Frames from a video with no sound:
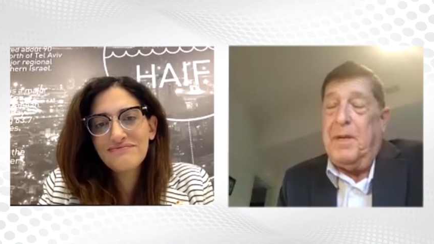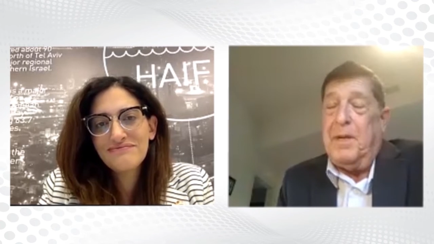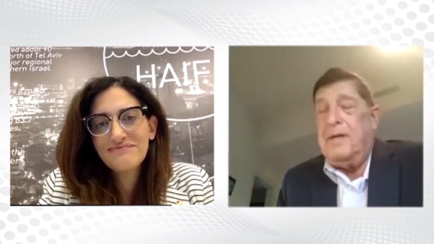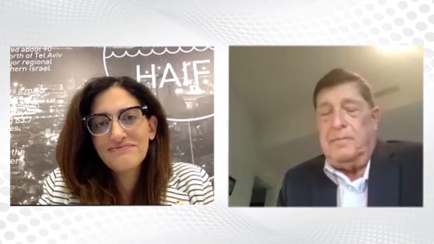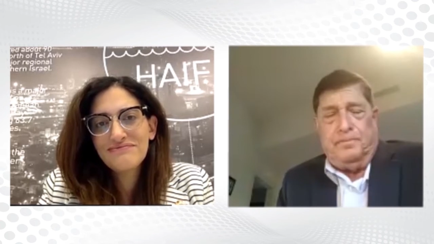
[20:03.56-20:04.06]

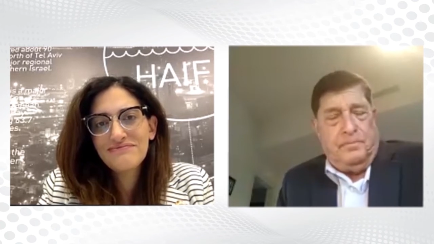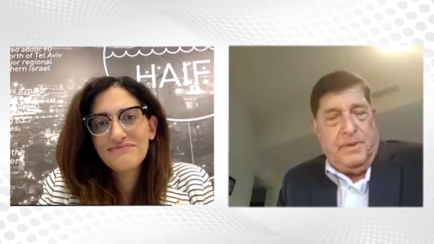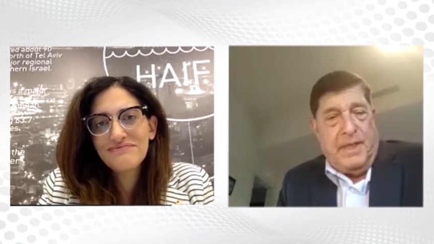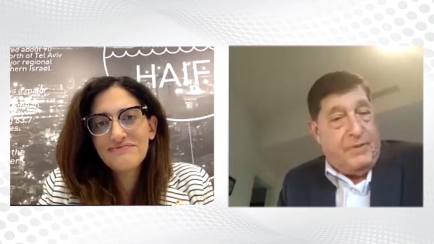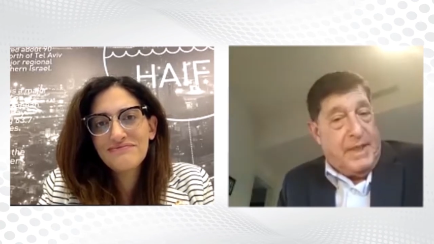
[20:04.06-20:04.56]
Speaker 1: Uh,
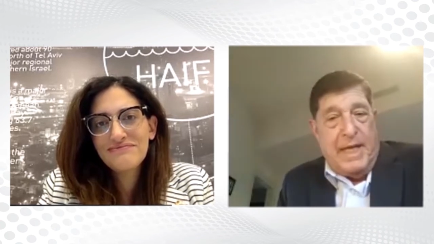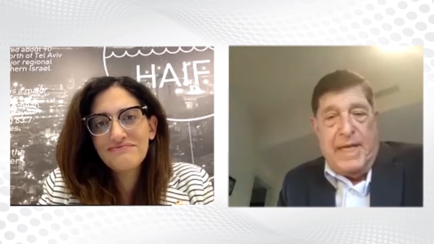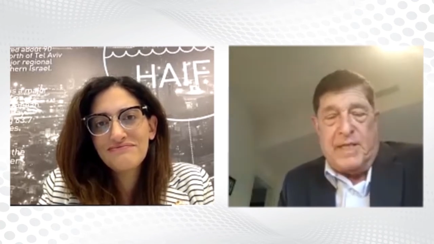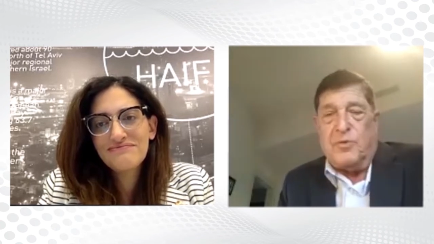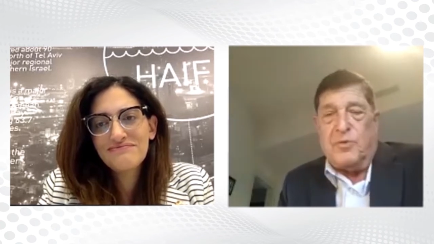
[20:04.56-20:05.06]

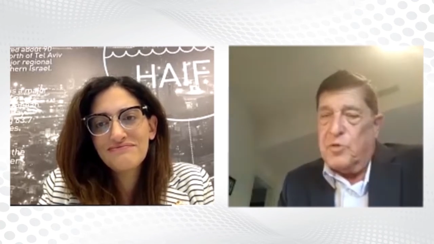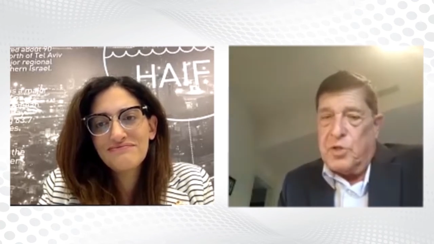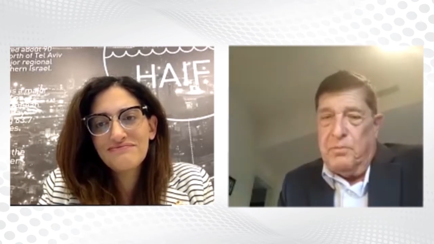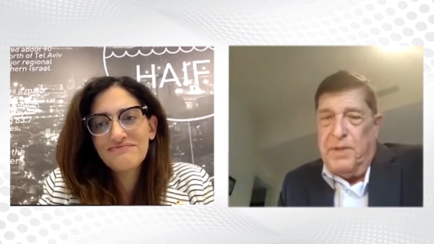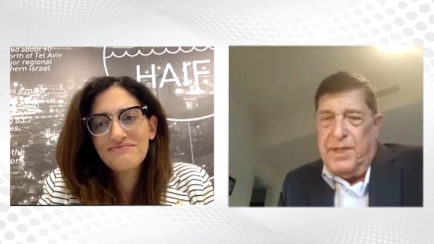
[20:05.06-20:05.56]
Nevertheless, on social
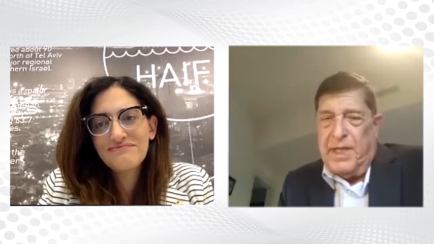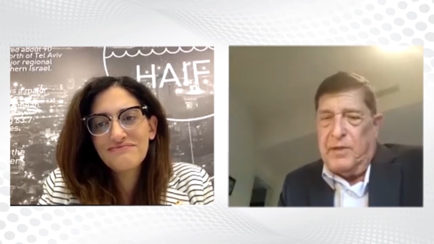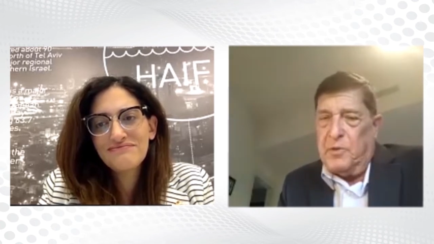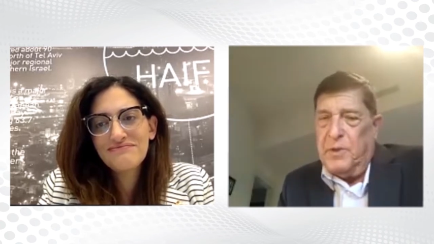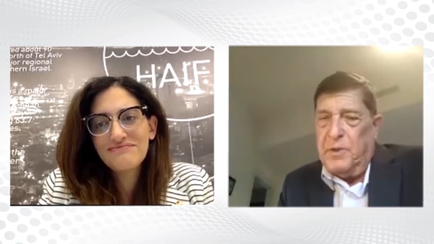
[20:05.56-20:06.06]
media, on
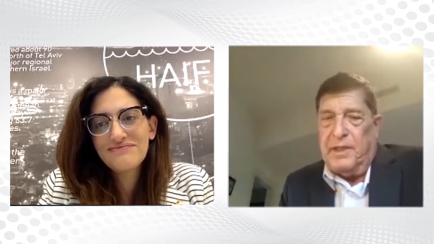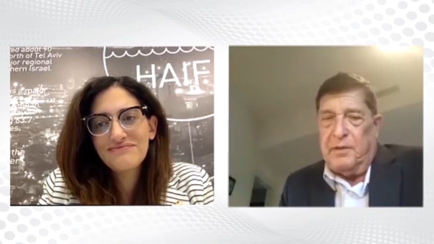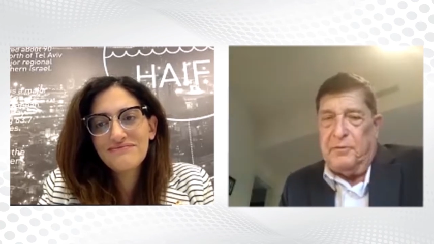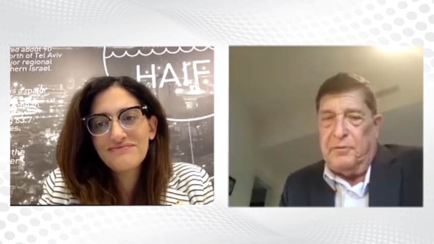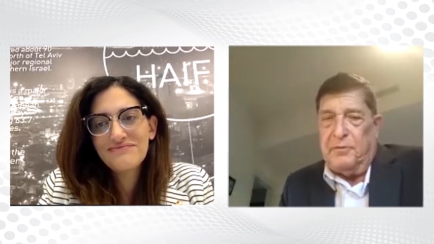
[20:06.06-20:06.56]
Twitter,
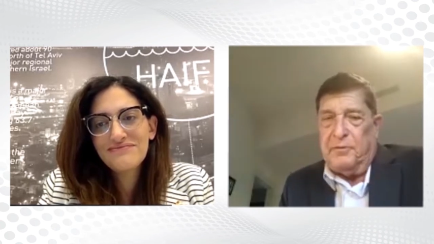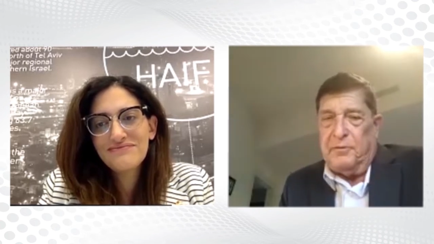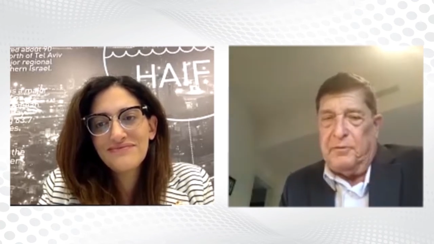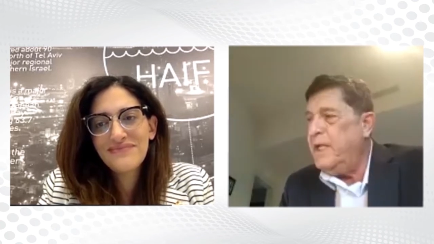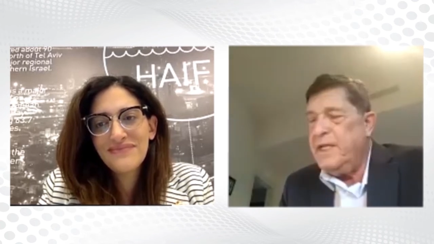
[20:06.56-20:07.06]

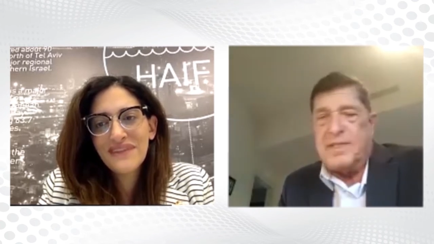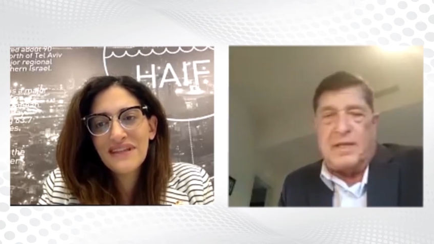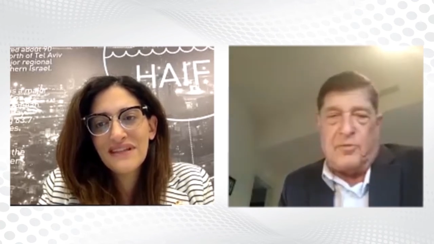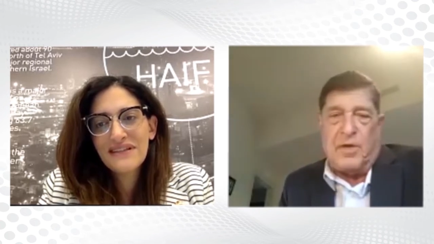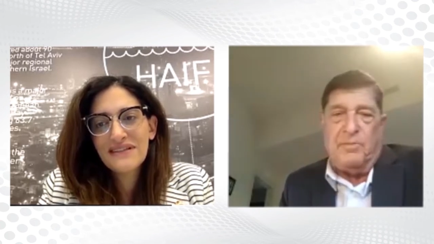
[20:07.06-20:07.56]
Facebook,
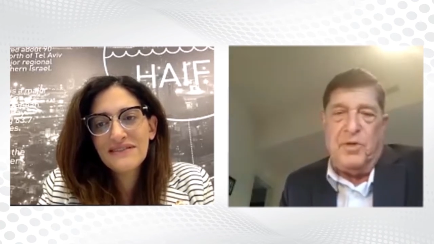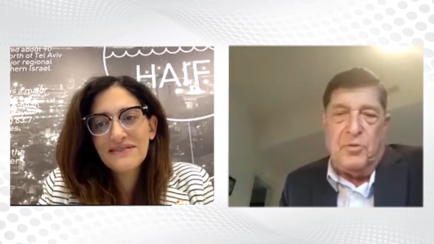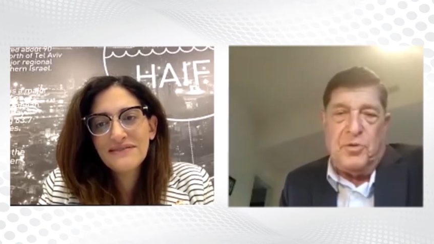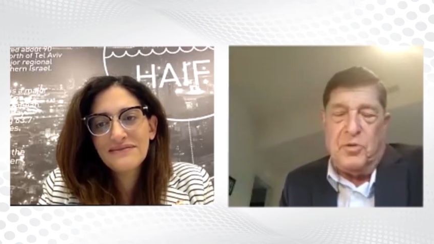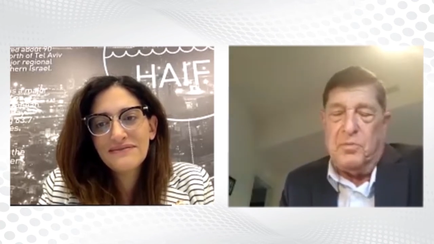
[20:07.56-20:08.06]
Instagram,
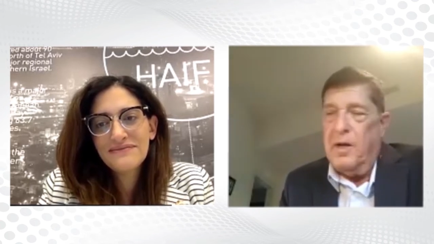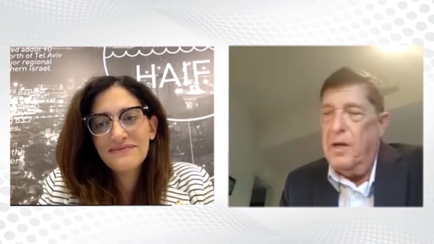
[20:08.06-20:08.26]
YouTube,